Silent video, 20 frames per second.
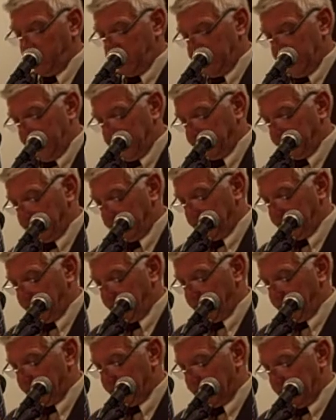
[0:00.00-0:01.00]

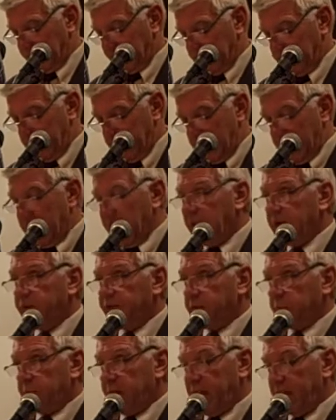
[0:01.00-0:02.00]
2014. And
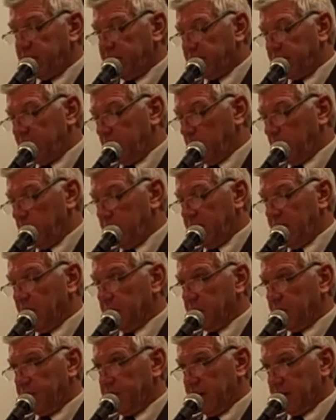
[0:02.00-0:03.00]
if it passes, it will
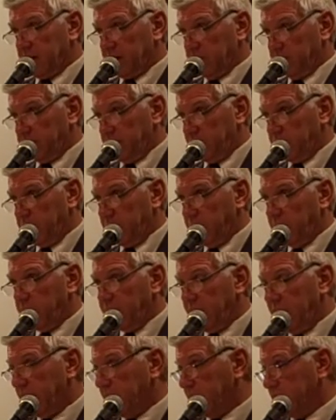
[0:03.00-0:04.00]
become effective for
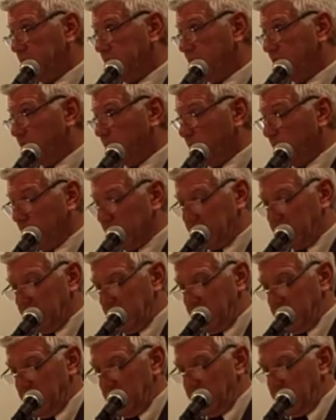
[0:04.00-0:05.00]

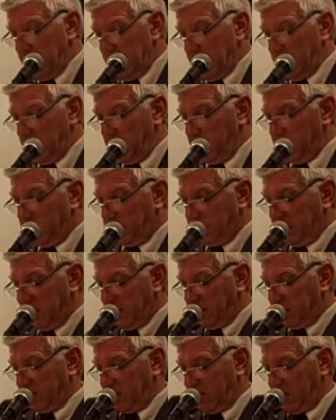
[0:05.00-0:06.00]
2020, in which
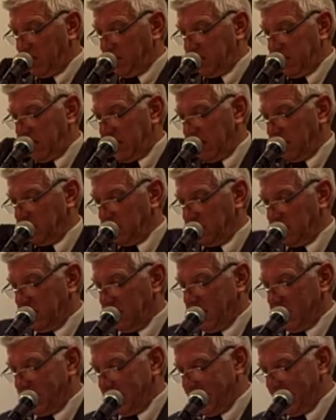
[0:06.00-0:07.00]
case I'll be out
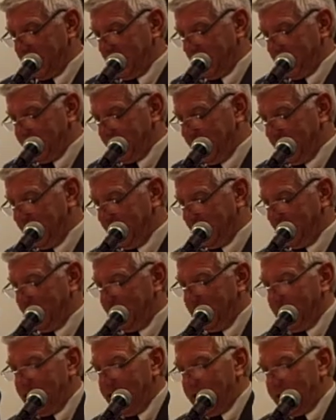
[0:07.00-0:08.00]
there, not up
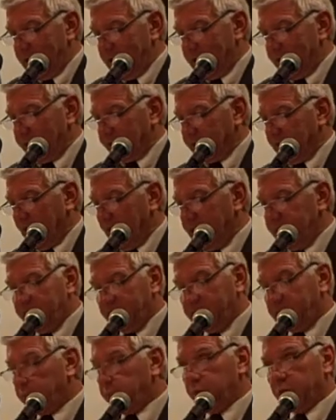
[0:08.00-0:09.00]
here. I
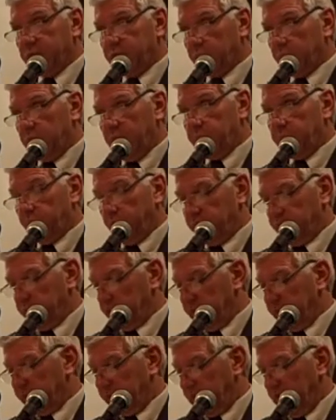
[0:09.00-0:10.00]
didn't support the
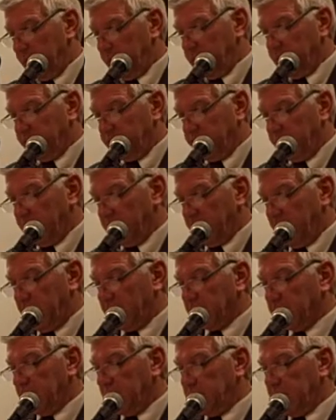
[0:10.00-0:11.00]
reapportionment scheme this year,
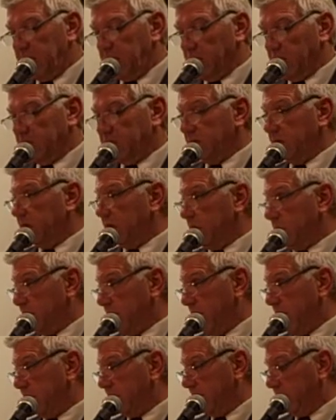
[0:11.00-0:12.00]
not only because the
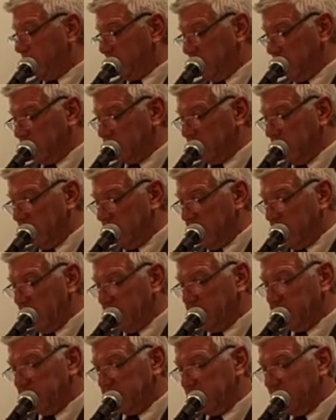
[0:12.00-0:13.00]
process stunk to high
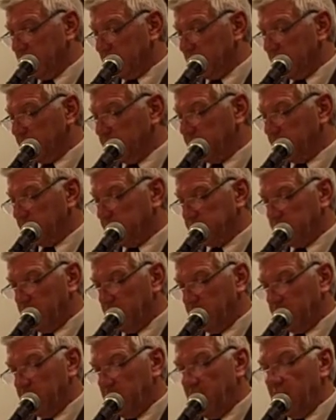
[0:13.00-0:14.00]
heavens, and here comes the
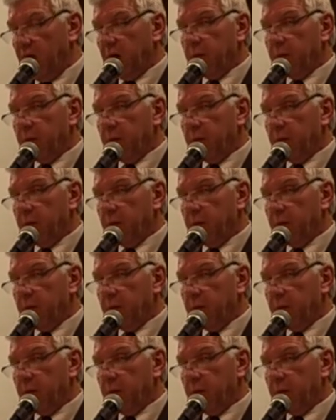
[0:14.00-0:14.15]
plug,